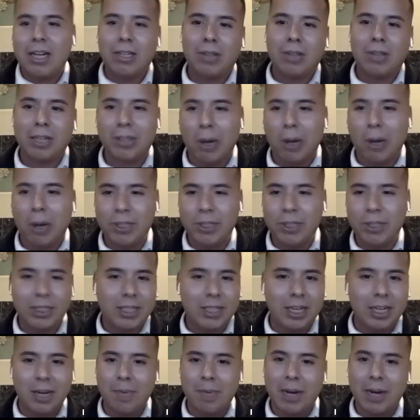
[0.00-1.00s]
So I, ju- I was
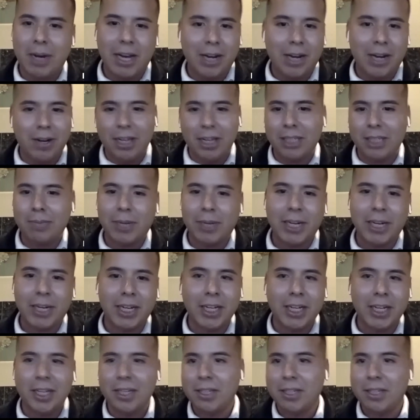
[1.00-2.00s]
just sending my earnest
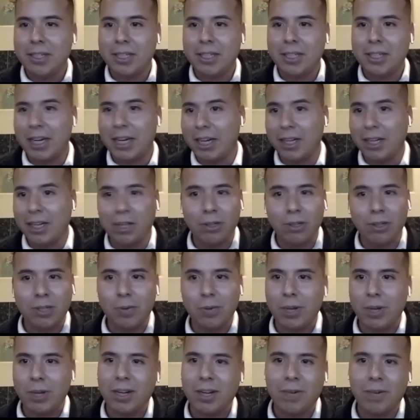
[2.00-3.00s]
money and then
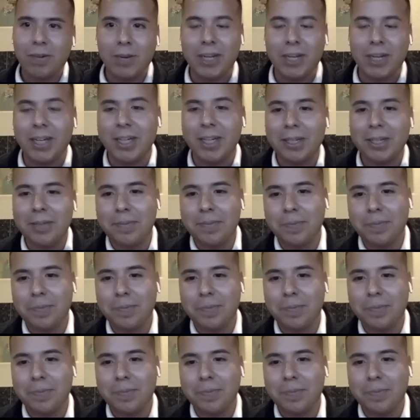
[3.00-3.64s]
closing within a week.